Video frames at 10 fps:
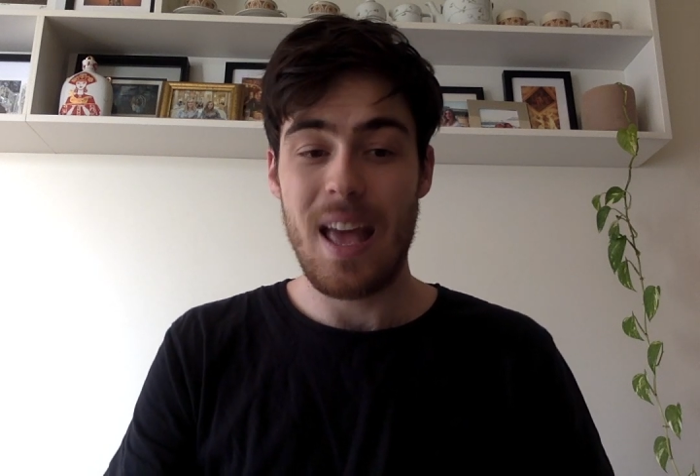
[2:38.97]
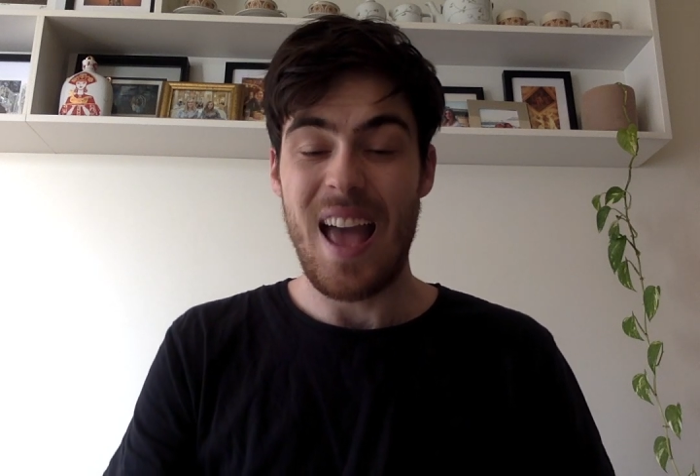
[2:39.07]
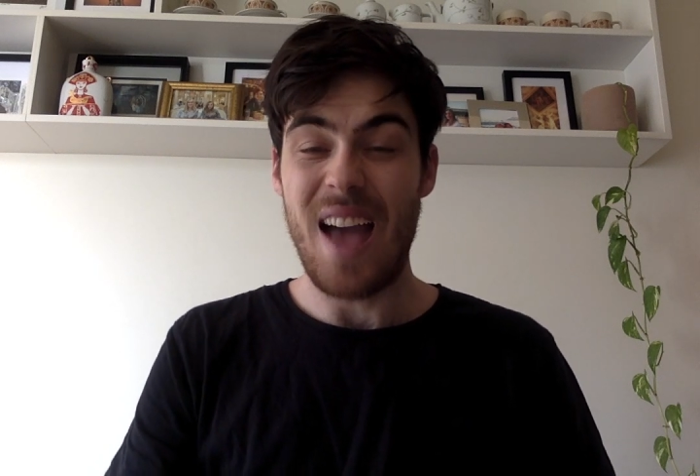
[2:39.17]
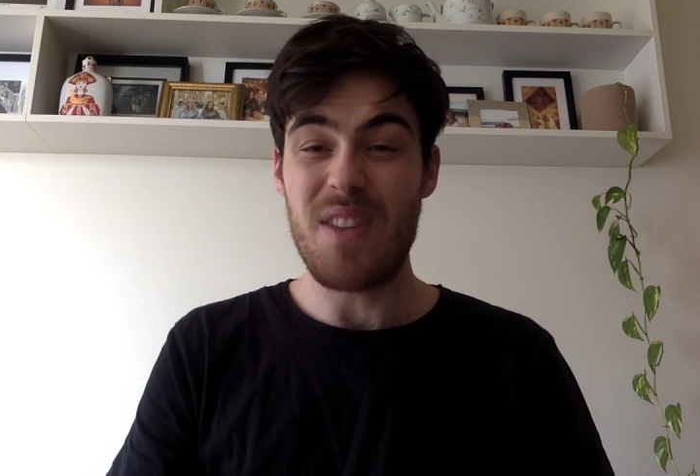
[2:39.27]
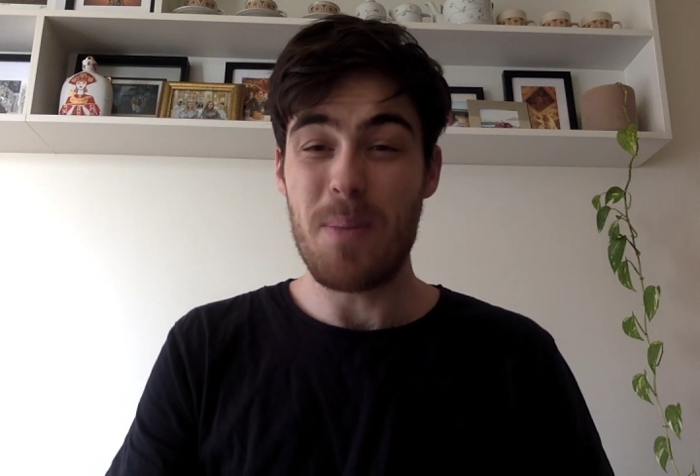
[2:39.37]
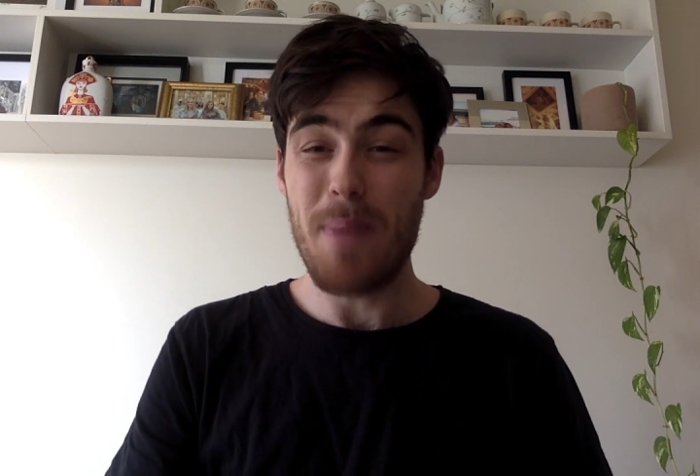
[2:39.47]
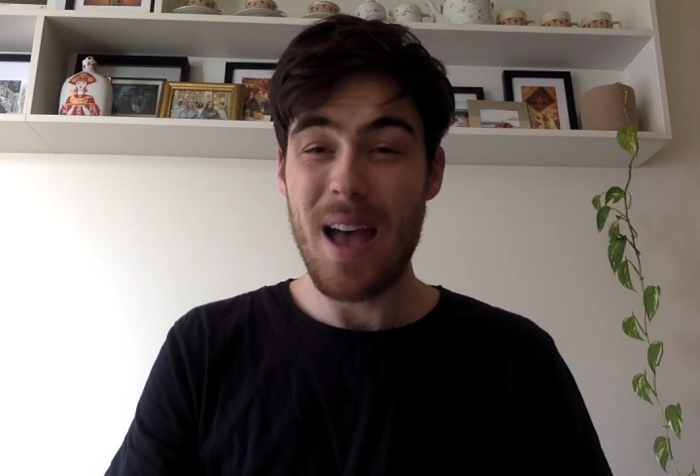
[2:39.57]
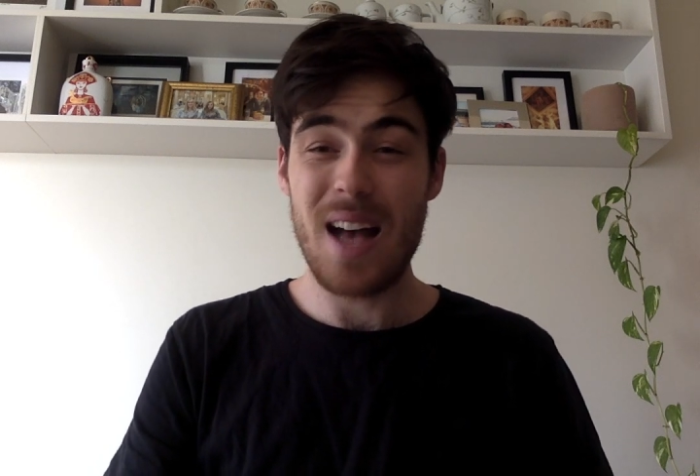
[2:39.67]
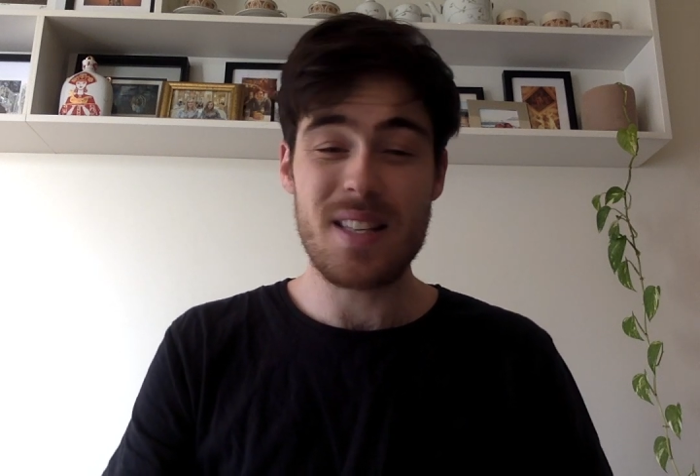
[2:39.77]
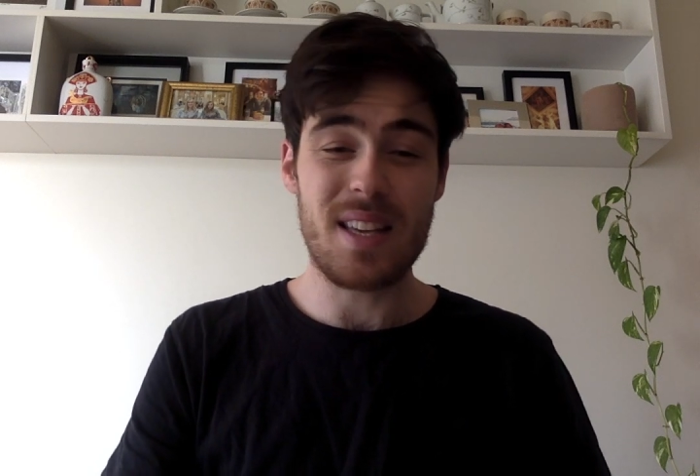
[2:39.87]
Have your
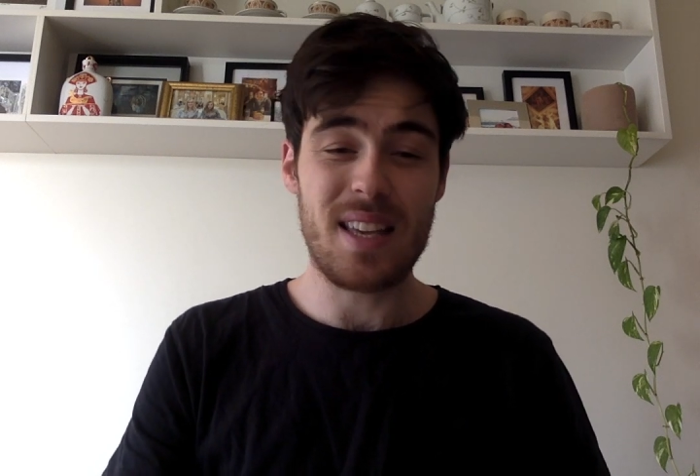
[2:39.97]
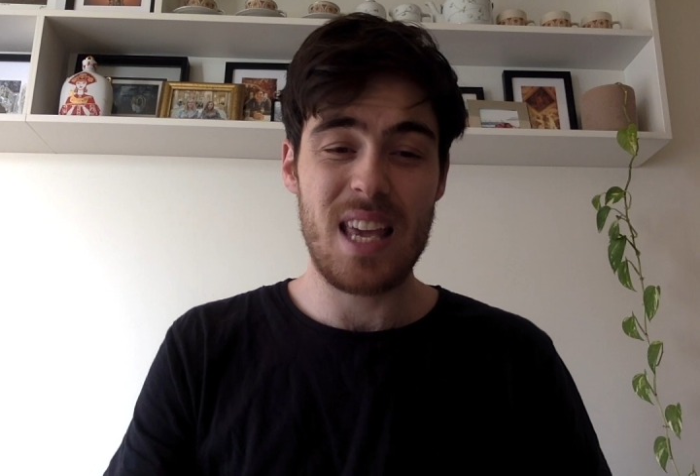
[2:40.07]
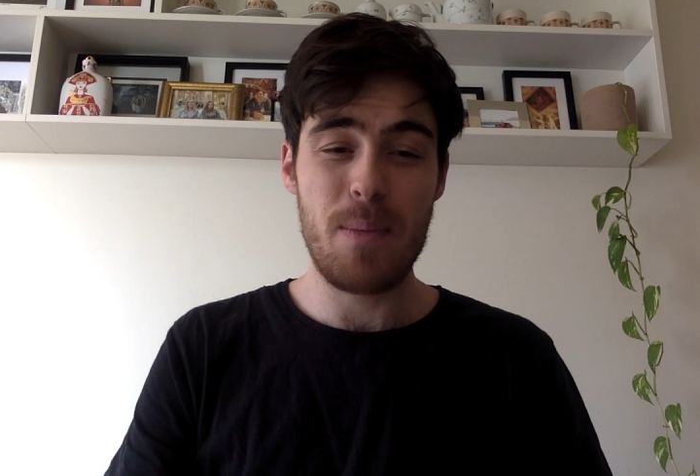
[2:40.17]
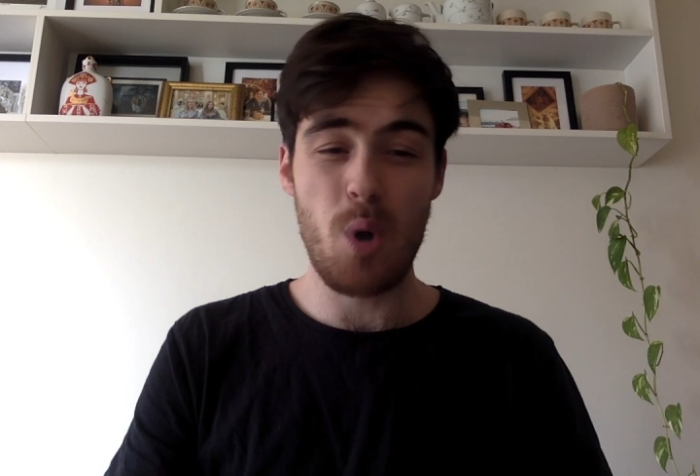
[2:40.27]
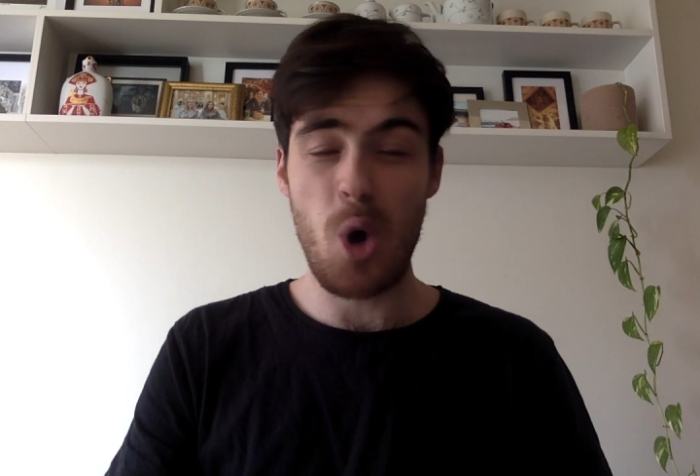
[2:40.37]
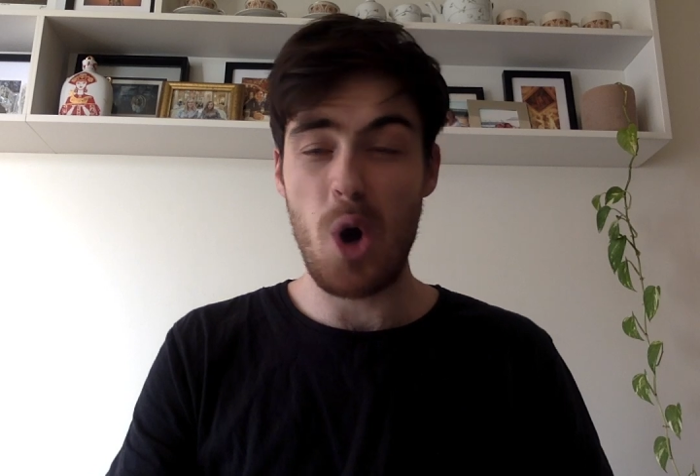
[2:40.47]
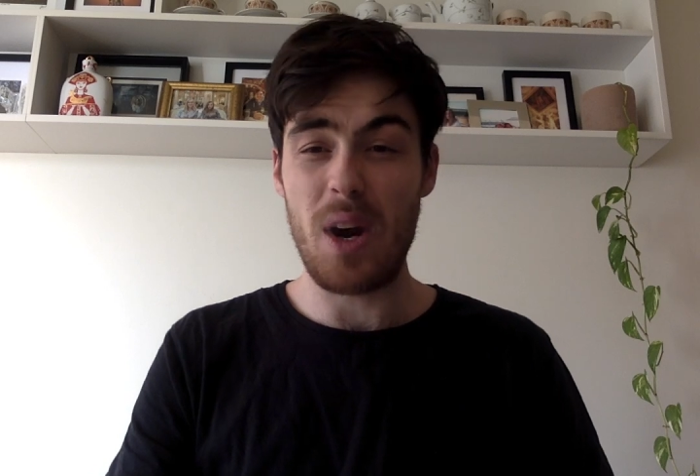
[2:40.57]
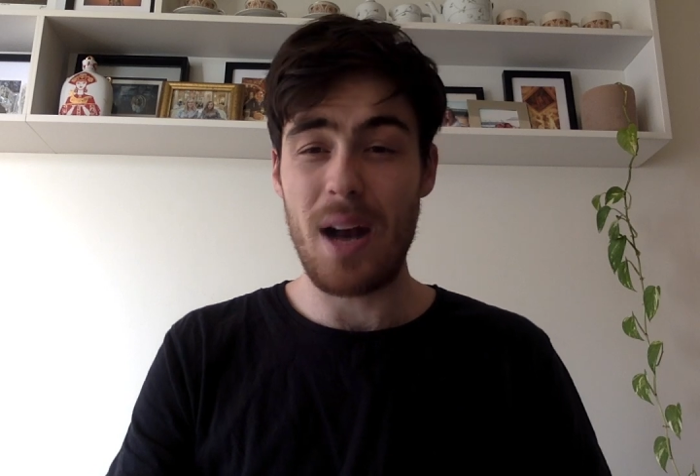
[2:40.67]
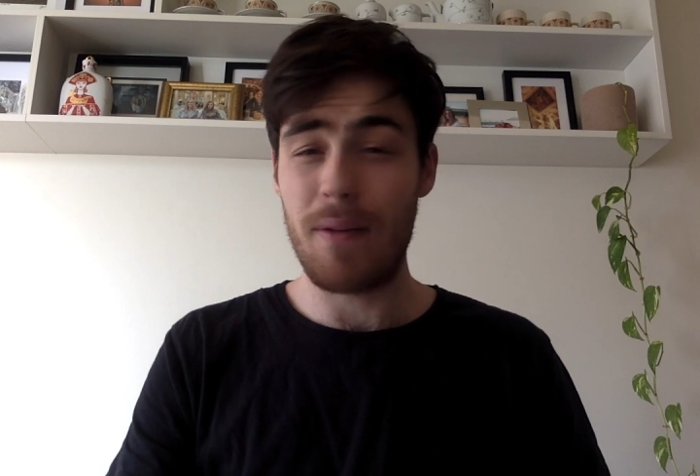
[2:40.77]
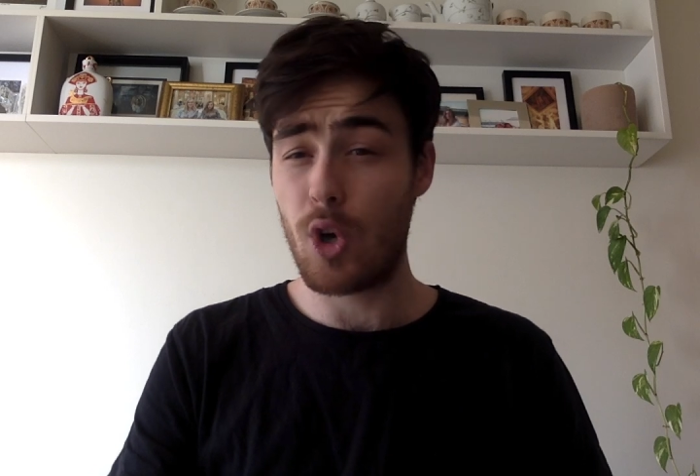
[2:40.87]
mouse and keyboard
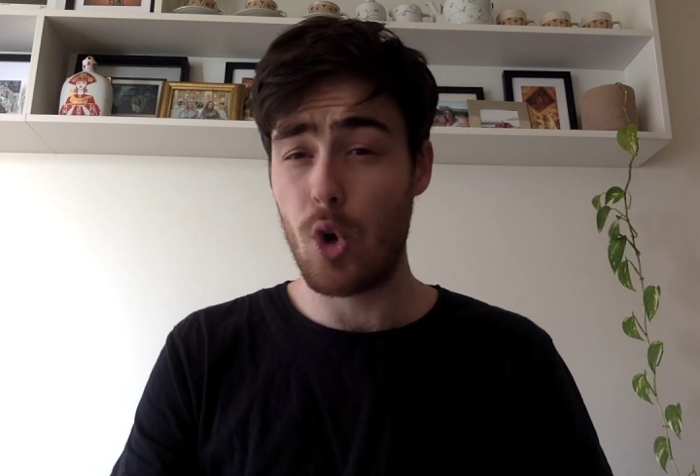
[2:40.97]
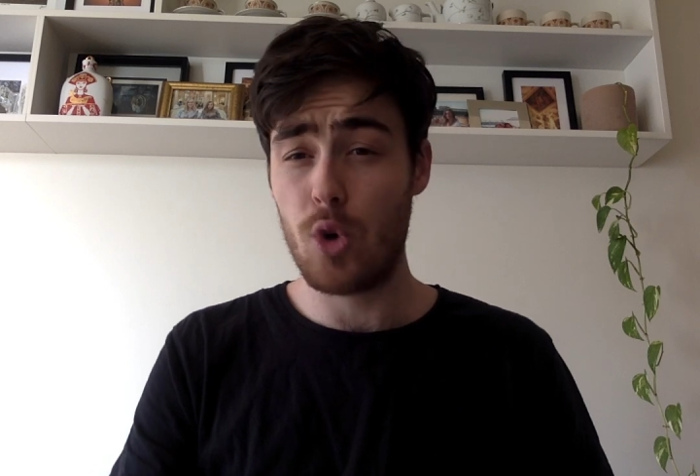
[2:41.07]
and other